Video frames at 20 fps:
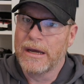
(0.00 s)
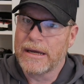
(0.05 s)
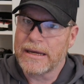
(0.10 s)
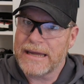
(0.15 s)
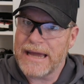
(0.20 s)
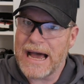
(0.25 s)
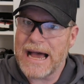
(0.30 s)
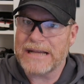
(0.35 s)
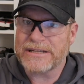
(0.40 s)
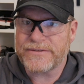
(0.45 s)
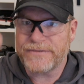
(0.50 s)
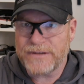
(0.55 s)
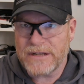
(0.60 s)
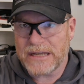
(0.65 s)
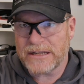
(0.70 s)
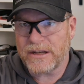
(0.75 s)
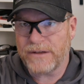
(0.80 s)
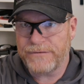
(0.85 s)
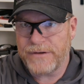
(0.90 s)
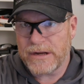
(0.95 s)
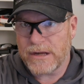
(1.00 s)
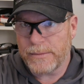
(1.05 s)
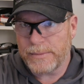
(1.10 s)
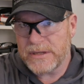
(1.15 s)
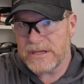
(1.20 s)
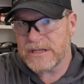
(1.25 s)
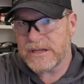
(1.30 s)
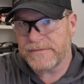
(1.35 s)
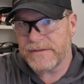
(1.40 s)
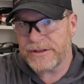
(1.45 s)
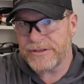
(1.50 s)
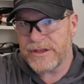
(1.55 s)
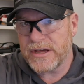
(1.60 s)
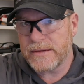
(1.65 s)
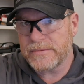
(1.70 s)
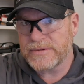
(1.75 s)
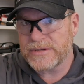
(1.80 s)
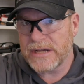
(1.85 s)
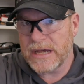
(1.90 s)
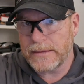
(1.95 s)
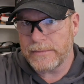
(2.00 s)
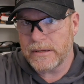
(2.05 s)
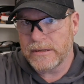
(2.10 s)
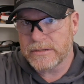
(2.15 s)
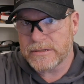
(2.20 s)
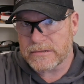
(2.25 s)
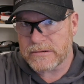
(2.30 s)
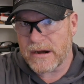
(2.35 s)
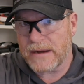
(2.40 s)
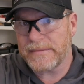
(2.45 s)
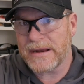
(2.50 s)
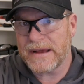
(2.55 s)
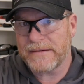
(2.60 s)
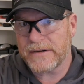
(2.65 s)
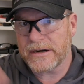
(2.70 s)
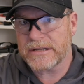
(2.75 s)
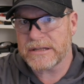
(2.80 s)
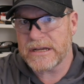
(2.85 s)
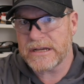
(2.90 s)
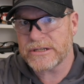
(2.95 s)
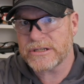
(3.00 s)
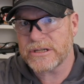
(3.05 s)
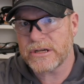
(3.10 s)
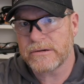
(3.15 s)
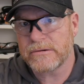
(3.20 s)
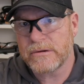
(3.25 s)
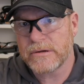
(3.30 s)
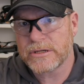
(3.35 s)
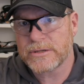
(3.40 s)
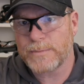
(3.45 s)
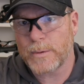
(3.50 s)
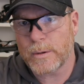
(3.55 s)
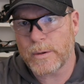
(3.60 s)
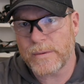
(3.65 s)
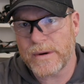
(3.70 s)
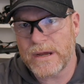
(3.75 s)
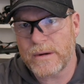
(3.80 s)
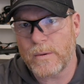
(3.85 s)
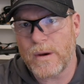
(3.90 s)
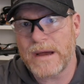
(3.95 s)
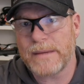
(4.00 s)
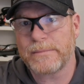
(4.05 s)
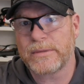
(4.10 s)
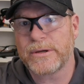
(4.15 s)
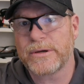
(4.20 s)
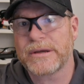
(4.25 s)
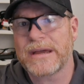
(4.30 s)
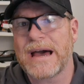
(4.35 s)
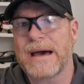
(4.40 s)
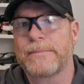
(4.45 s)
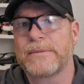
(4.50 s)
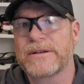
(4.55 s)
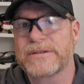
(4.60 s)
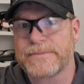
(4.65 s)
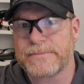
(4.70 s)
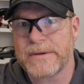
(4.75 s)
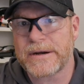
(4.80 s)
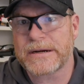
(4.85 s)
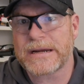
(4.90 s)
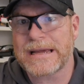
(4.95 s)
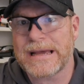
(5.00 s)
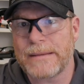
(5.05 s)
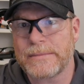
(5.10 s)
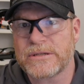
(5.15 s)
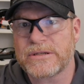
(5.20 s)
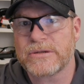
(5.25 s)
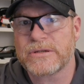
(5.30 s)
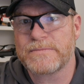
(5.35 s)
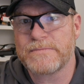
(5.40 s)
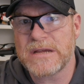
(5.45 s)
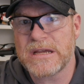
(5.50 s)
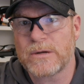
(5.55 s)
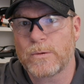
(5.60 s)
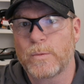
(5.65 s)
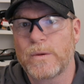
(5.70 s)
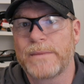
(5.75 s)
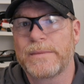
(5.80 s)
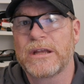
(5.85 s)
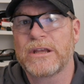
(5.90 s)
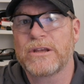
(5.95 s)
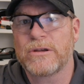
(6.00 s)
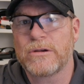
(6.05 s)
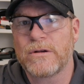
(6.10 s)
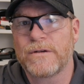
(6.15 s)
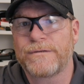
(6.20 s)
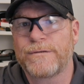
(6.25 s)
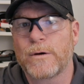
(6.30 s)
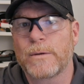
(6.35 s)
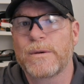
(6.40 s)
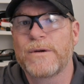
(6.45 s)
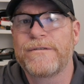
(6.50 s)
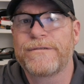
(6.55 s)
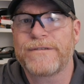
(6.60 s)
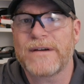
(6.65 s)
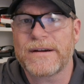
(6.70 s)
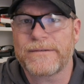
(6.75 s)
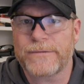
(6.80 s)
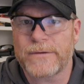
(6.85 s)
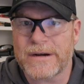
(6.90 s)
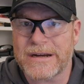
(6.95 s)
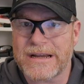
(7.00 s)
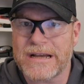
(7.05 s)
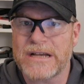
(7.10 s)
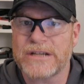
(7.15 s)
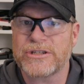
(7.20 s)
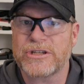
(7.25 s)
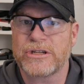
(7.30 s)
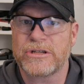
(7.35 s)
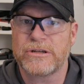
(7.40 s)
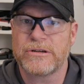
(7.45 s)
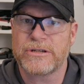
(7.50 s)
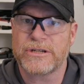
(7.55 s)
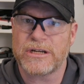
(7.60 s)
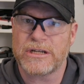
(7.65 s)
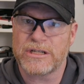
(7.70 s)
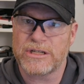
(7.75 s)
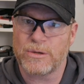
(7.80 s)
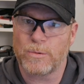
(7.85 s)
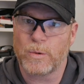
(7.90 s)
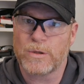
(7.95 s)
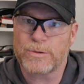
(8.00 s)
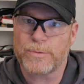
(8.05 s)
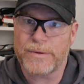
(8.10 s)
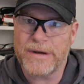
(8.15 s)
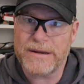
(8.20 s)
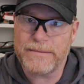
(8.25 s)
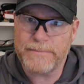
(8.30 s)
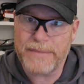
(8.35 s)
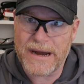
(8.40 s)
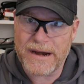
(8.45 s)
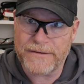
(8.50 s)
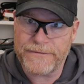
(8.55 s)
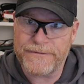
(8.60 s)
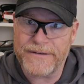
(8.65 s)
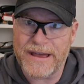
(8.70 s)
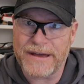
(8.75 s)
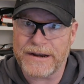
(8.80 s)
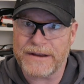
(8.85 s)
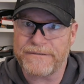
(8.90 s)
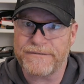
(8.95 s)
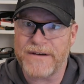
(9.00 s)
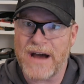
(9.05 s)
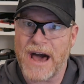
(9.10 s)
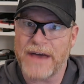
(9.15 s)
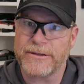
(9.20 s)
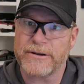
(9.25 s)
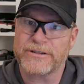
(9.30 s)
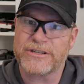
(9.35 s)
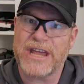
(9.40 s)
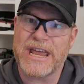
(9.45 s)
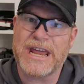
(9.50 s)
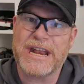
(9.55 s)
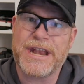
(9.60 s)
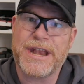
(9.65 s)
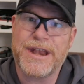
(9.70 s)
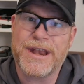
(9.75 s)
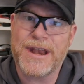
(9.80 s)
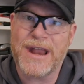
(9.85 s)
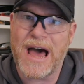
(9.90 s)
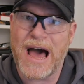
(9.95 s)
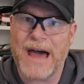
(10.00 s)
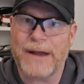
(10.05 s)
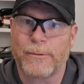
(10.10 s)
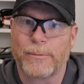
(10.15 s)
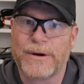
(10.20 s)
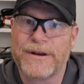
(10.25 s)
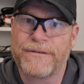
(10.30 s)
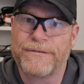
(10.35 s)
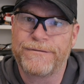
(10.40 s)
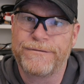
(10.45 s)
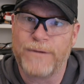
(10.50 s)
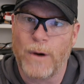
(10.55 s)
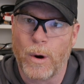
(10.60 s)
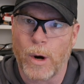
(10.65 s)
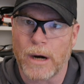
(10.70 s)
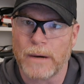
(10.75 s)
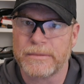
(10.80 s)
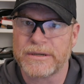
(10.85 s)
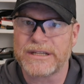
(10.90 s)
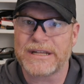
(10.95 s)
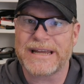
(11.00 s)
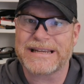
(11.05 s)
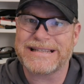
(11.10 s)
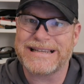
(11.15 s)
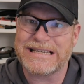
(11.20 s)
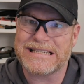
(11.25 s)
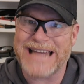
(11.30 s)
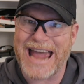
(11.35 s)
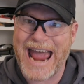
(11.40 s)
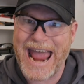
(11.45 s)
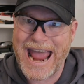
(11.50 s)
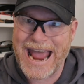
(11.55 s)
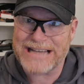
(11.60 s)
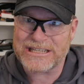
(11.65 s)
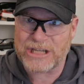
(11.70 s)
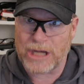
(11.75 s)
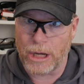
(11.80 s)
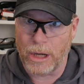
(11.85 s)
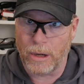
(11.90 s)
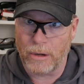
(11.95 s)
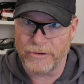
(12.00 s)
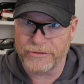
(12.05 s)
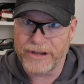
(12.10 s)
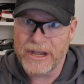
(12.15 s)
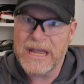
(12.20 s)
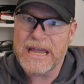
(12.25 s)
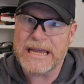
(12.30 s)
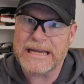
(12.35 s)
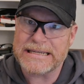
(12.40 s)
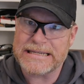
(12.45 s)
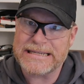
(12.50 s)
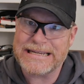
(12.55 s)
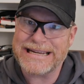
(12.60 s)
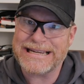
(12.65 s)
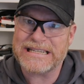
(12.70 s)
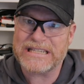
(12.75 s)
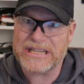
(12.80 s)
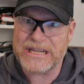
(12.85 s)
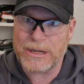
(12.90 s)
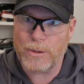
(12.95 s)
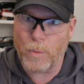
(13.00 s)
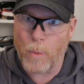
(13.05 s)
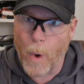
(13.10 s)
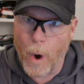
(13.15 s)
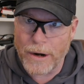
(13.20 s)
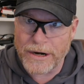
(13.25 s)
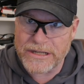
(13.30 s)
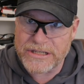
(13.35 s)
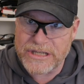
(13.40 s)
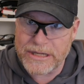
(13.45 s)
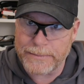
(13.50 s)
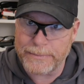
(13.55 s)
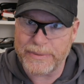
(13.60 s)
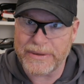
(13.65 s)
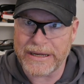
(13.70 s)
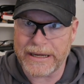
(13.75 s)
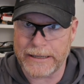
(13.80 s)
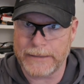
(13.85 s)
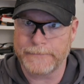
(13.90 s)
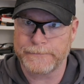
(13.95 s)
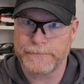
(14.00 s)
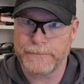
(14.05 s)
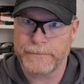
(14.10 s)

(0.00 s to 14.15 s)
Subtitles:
Guys, if you like the video, please give it a thumbs up. Subscribe and hammer it down. So, support red, white, and blue. God bless America. God bless those men, women in uniform who fight for our Constitution as it was written by our founding fathers and not reformed like these assholes in D.C. wanted to be.